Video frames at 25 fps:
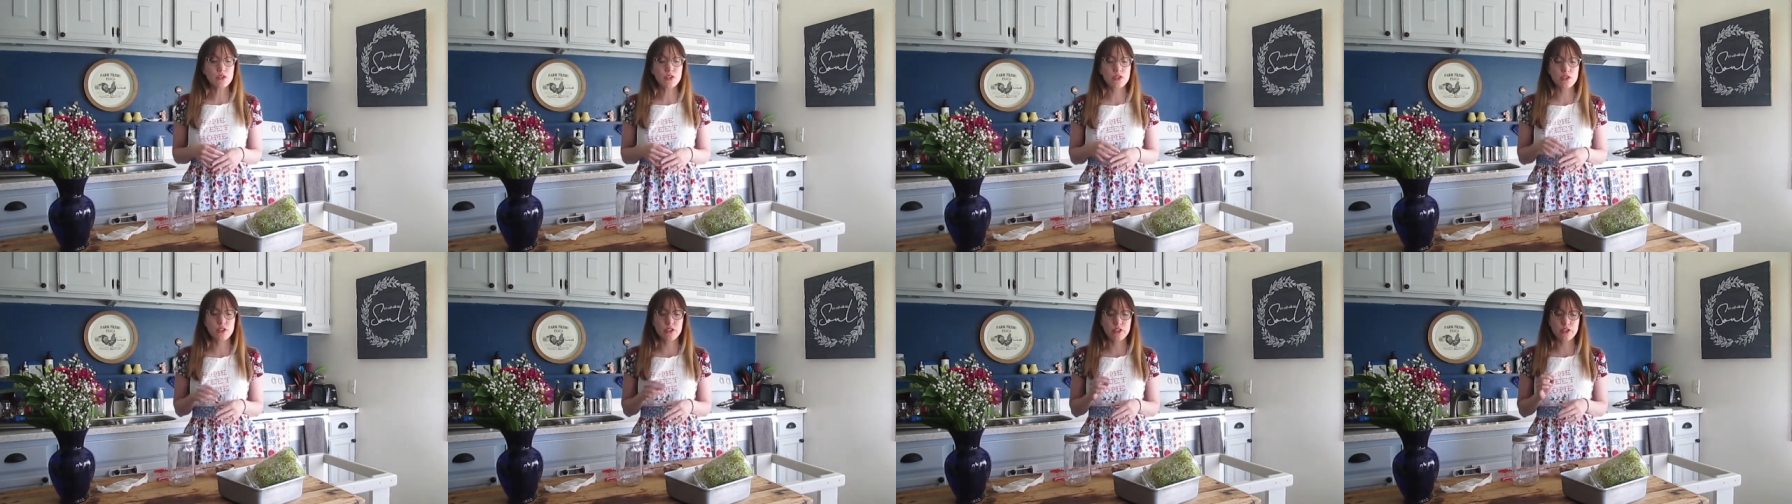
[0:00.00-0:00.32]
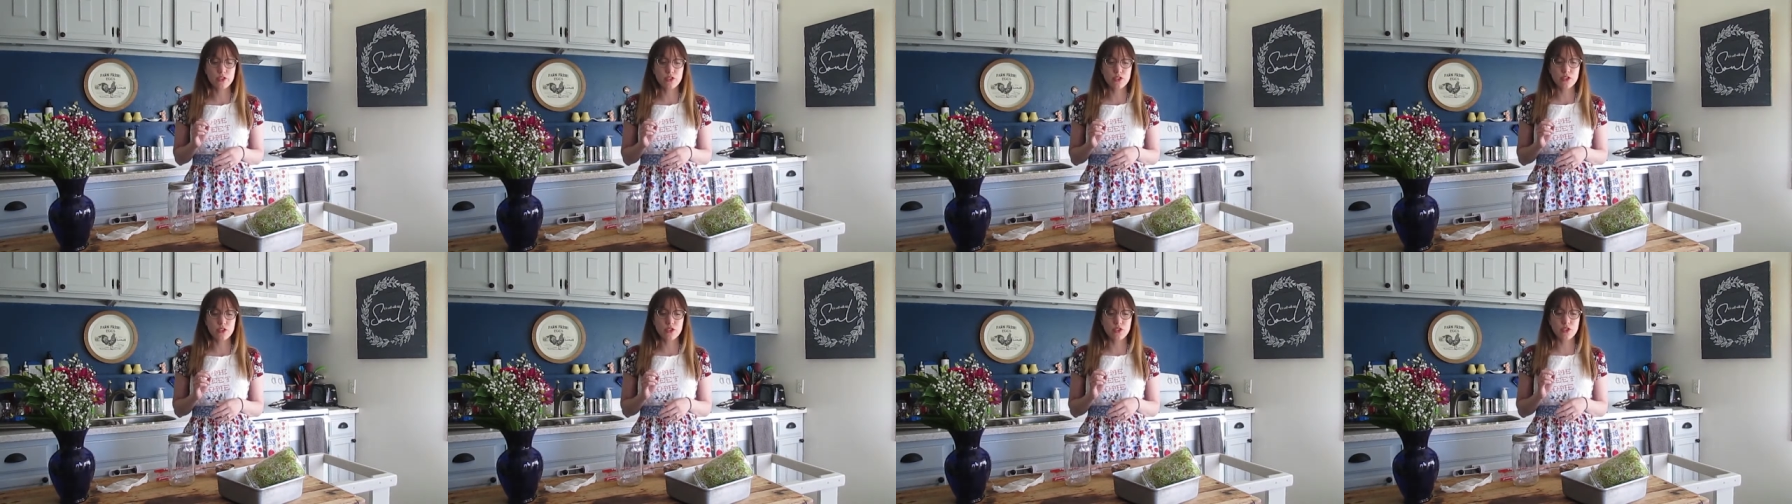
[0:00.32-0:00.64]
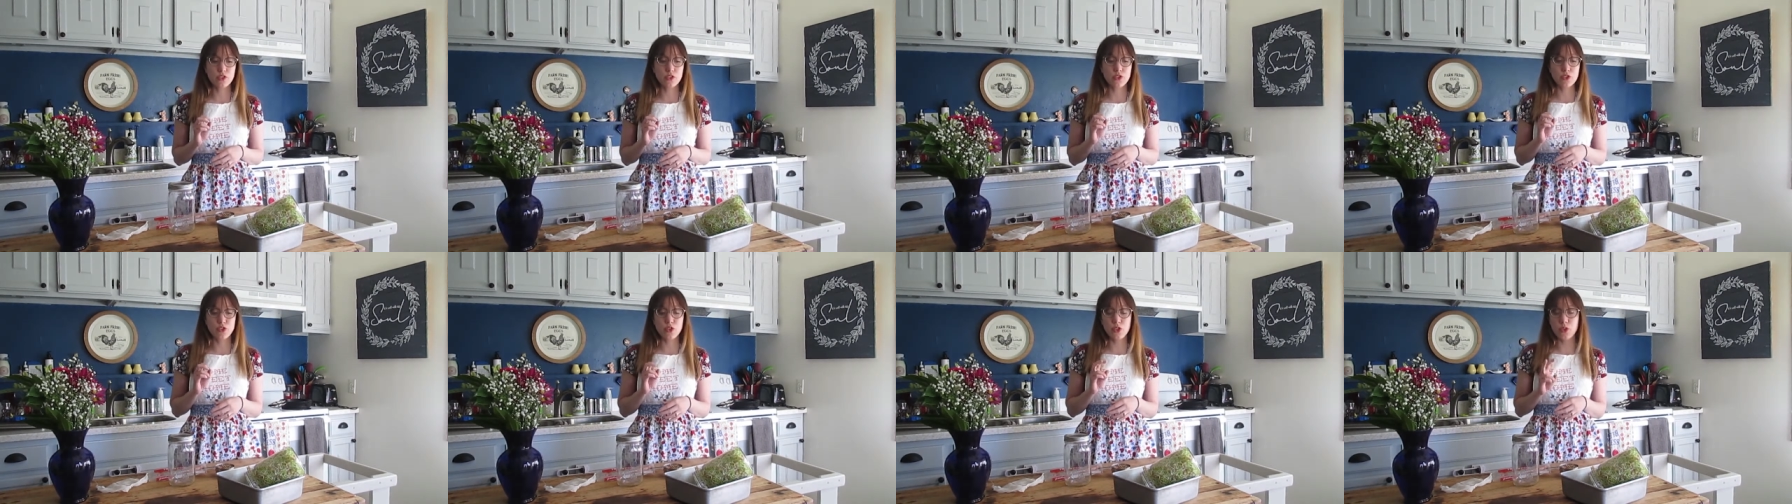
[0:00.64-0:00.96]
There's
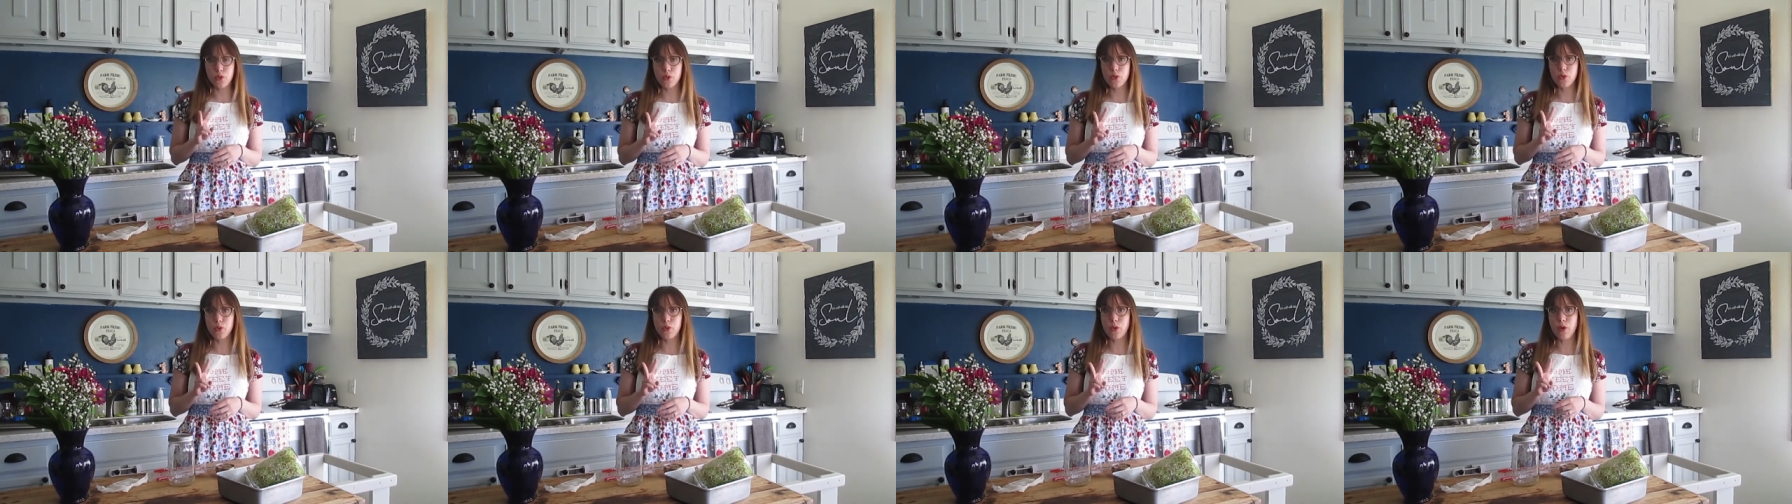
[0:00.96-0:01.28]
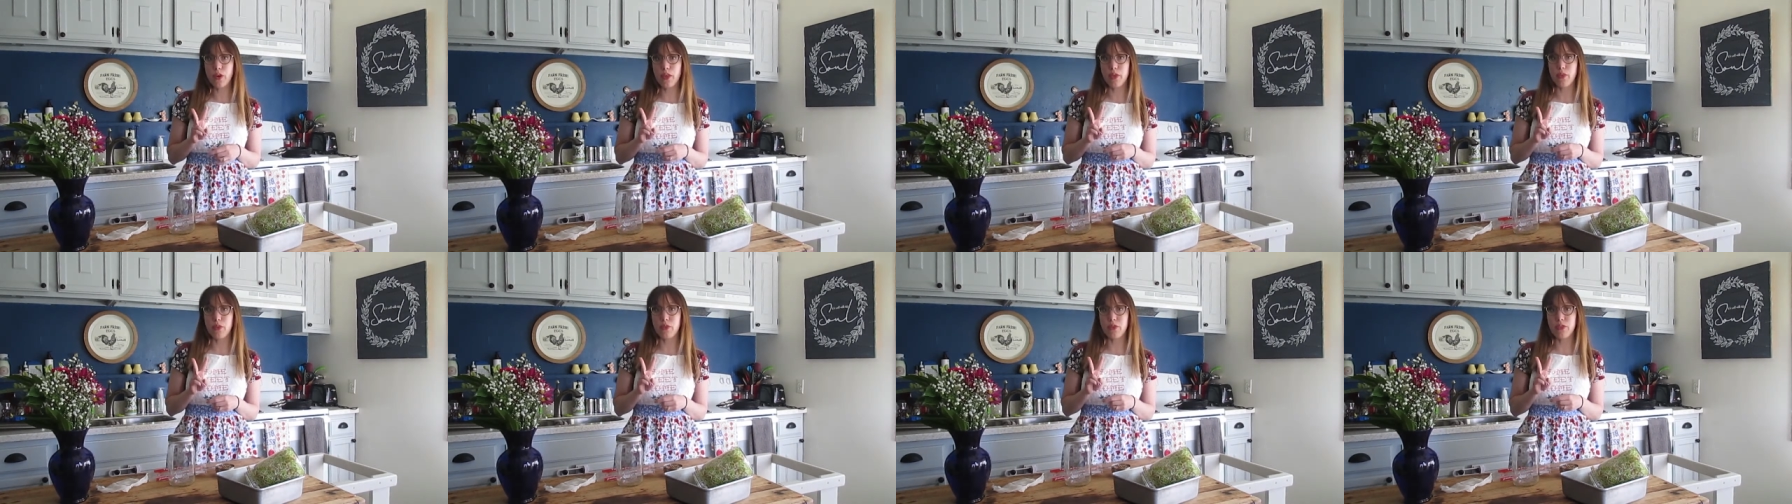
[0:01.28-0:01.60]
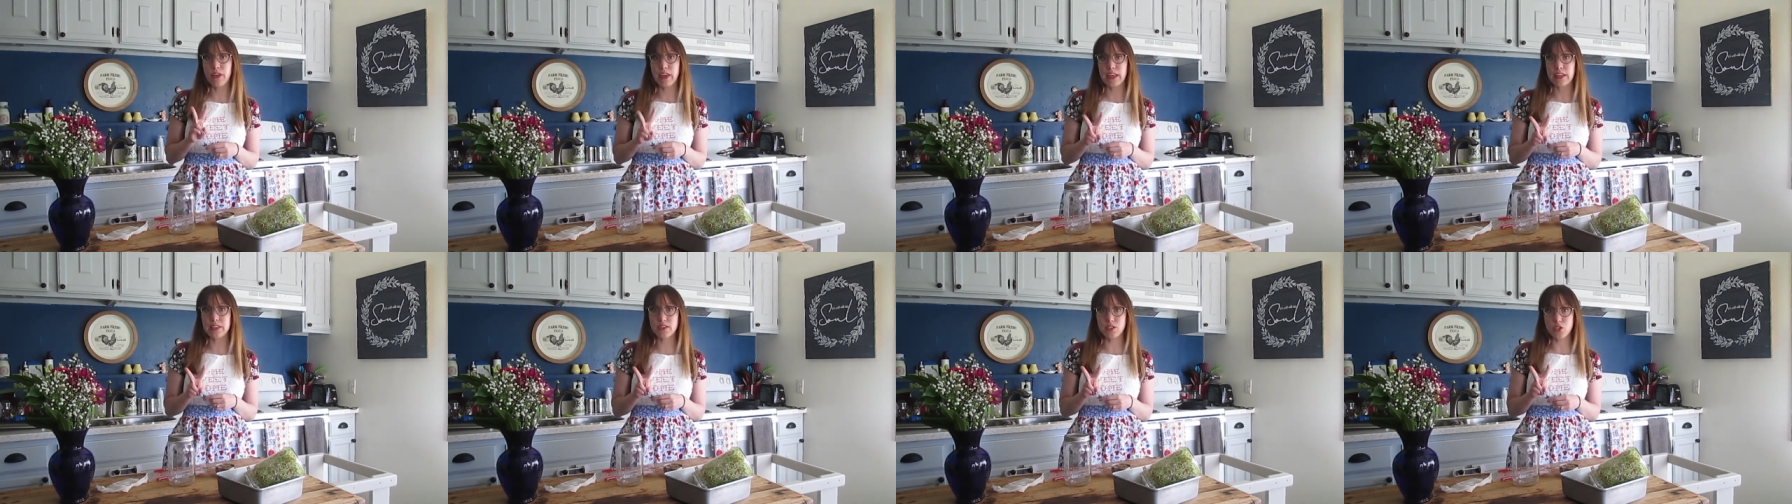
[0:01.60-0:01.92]
two
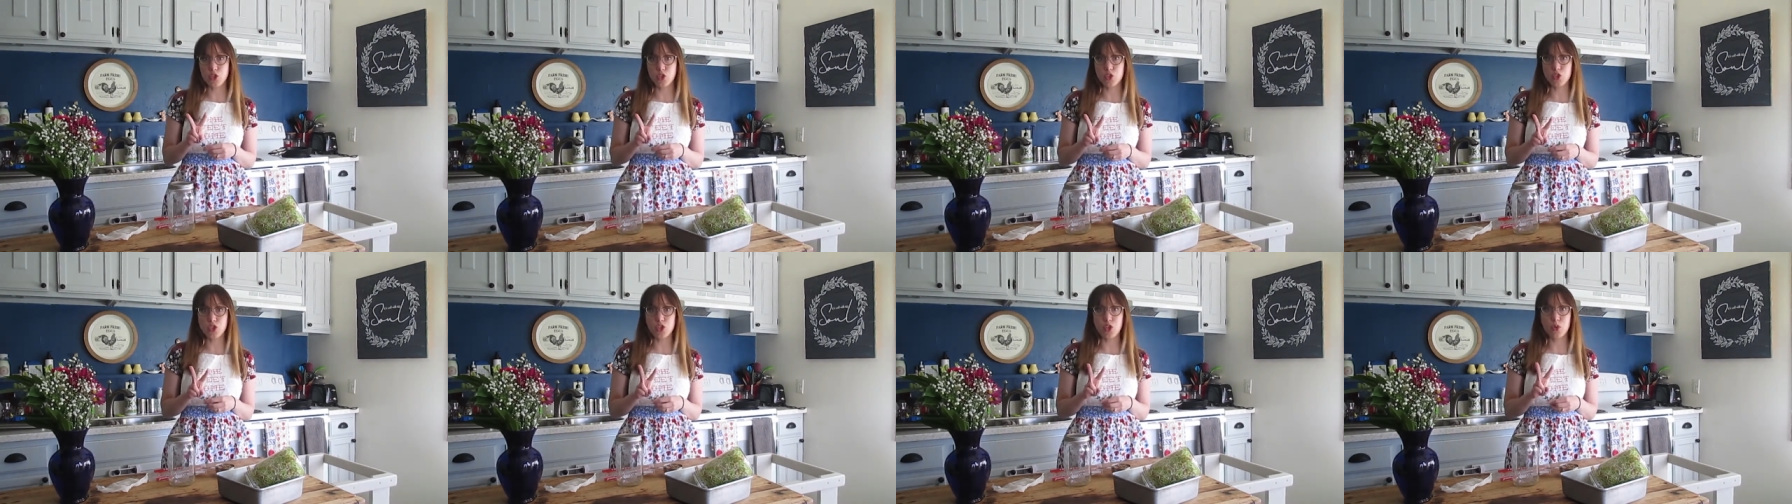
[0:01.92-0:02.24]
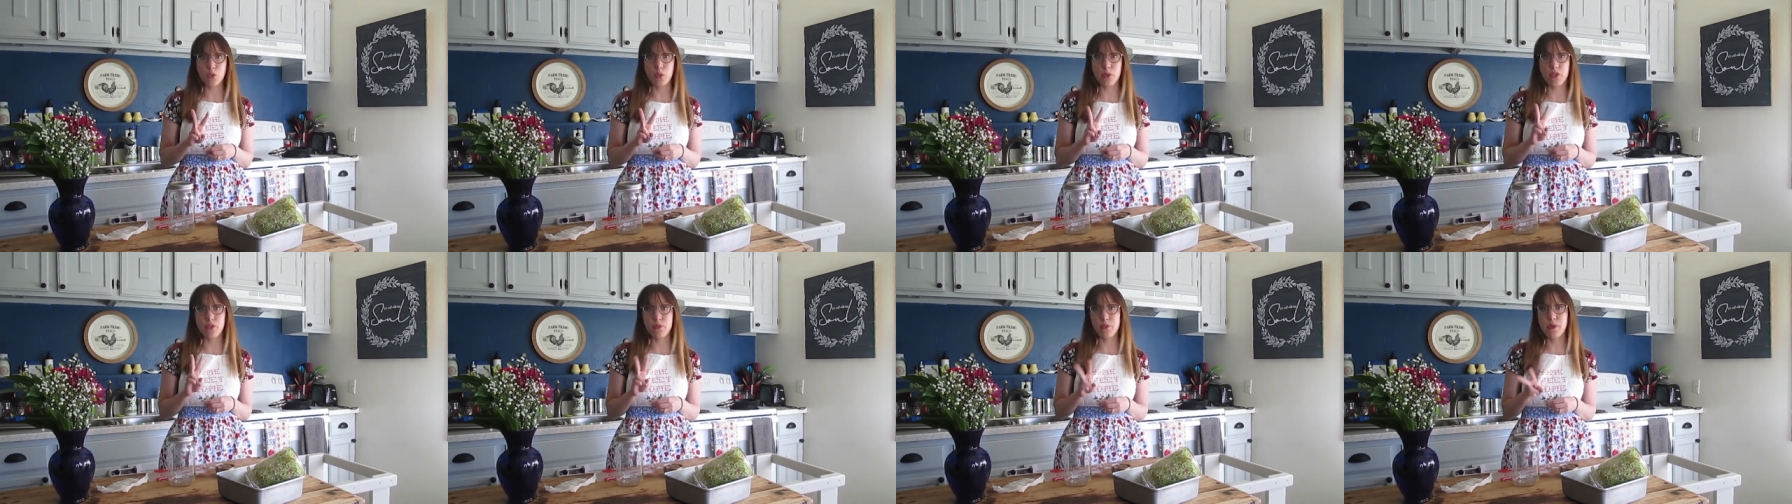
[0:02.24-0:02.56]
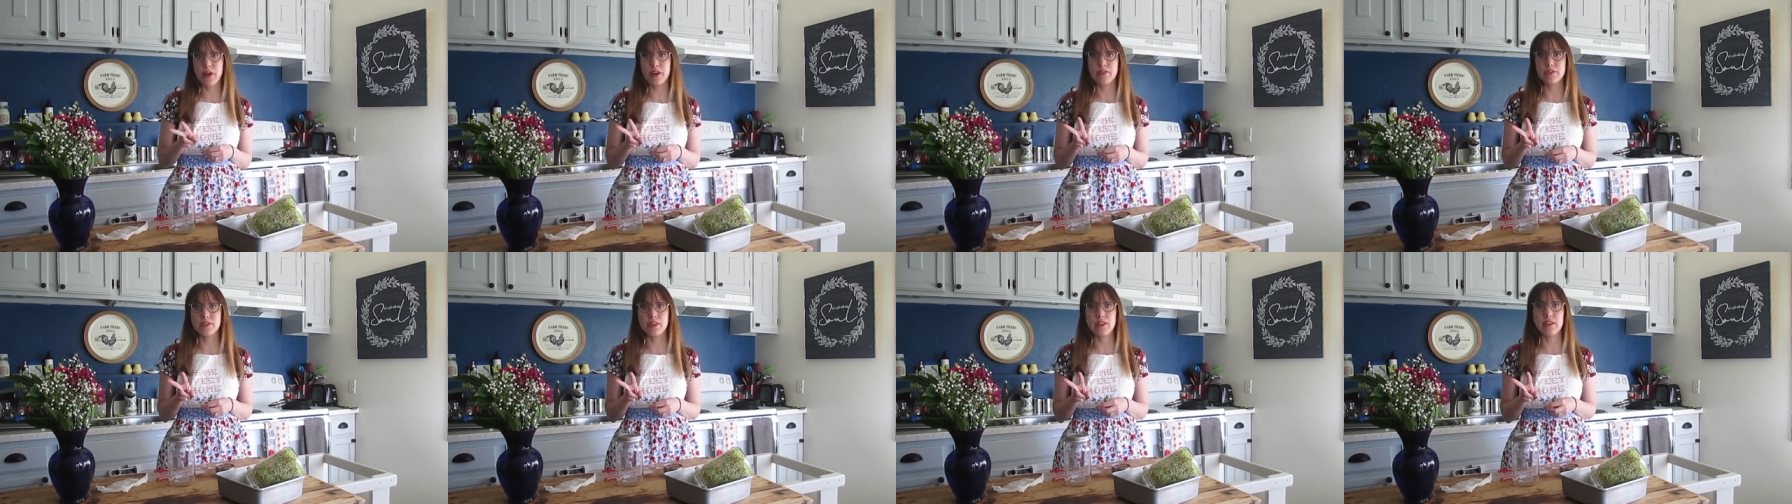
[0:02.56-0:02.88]
things you can do with
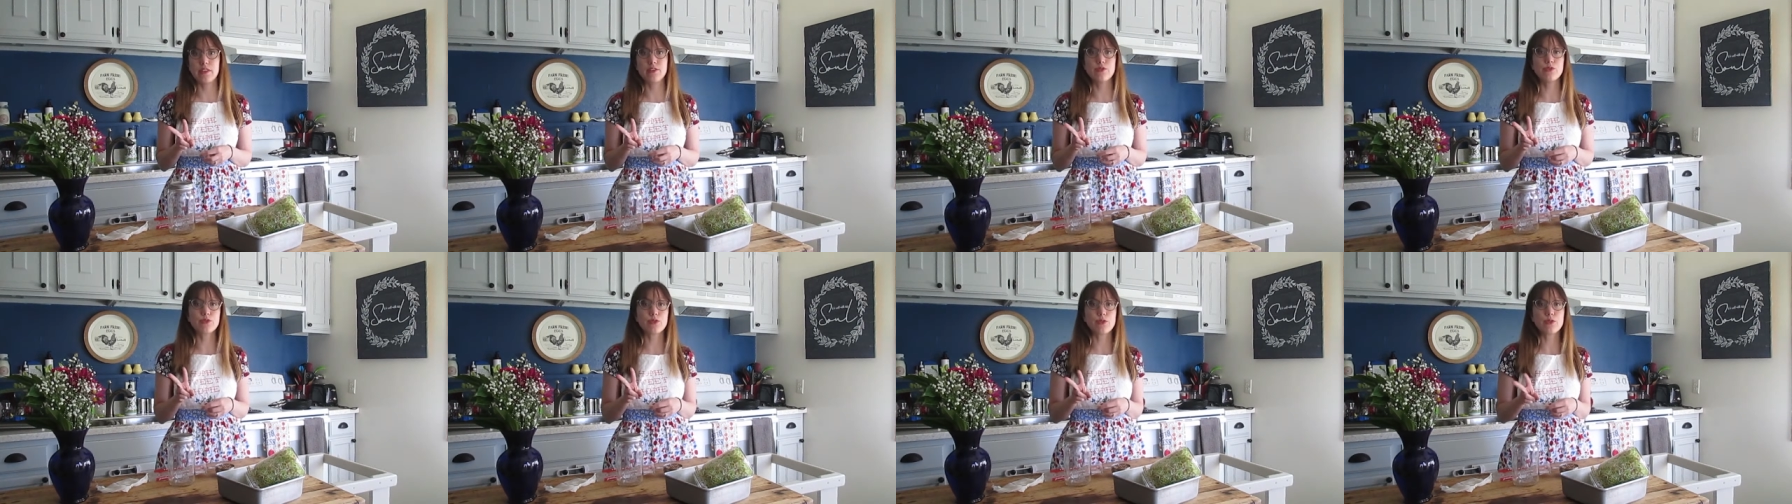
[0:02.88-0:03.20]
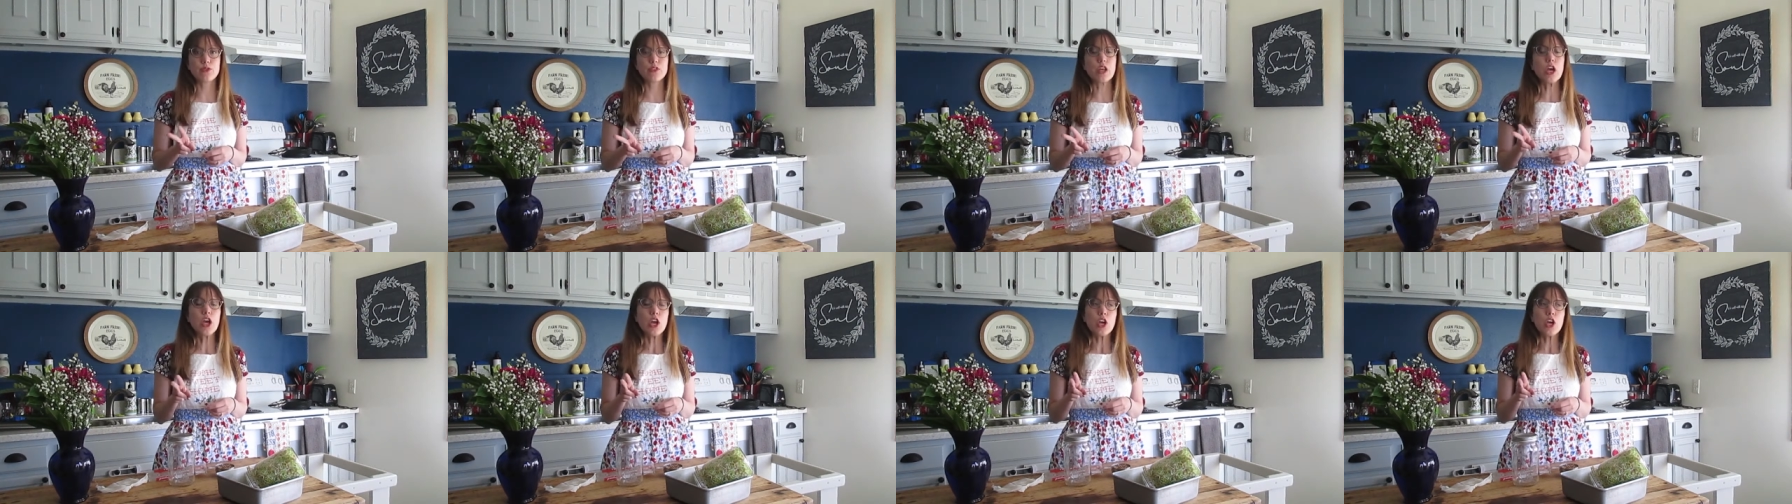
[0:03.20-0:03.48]
sprouted lentils.